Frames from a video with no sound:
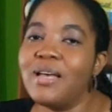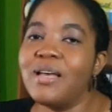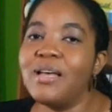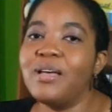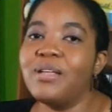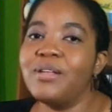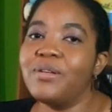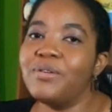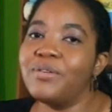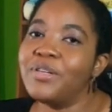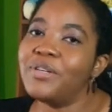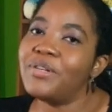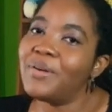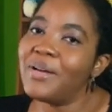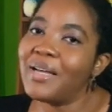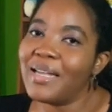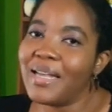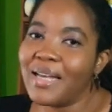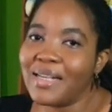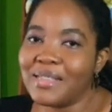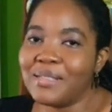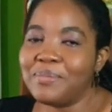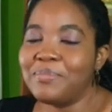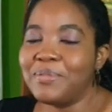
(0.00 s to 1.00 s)
Now, you know I
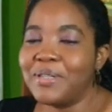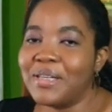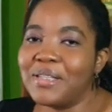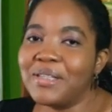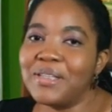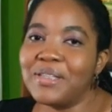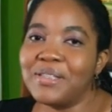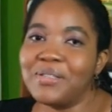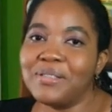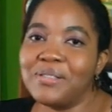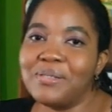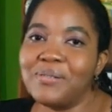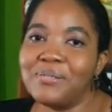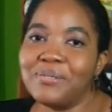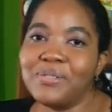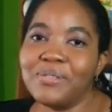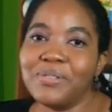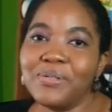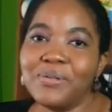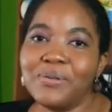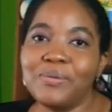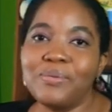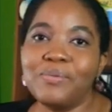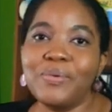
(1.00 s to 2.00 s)
like to break things down.
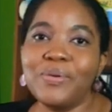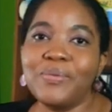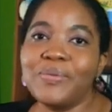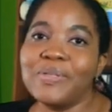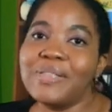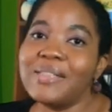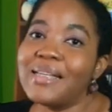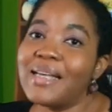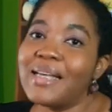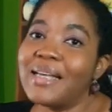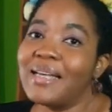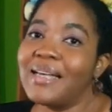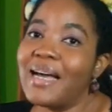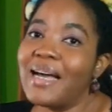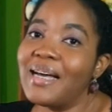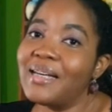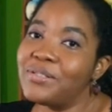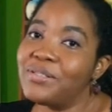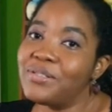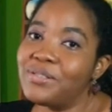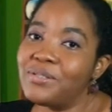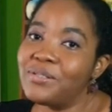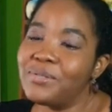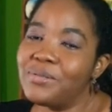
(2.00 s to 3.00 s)
So when we say
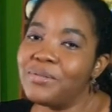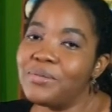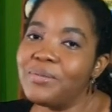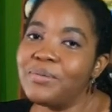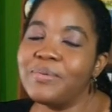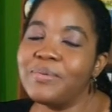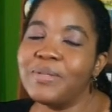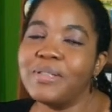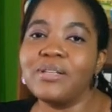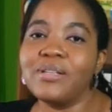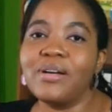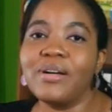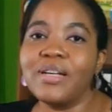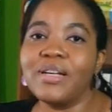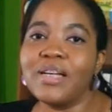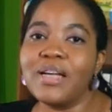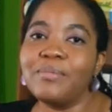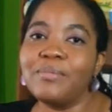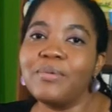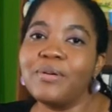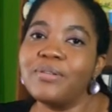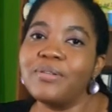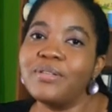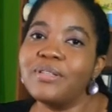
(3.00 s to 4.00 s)
gastro, we're talking
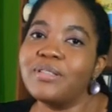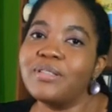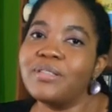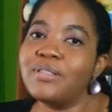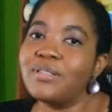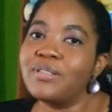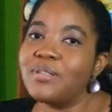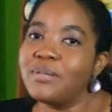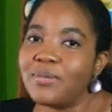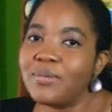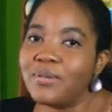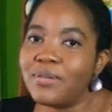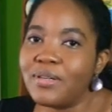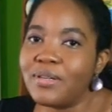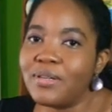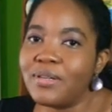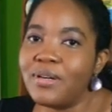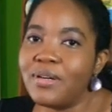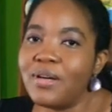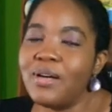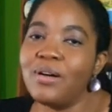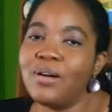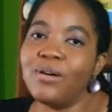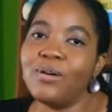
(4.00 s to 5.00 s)
about the stomach
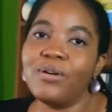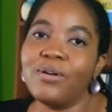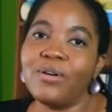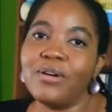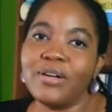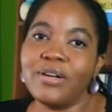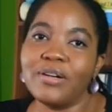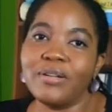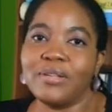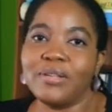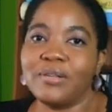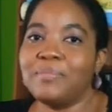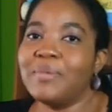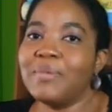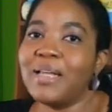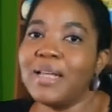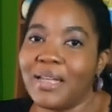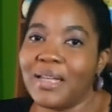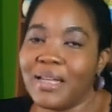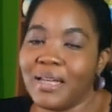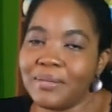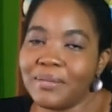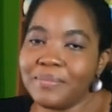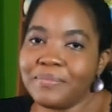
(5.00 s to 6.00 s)
or the
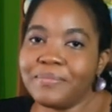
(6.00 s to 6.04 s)
belly.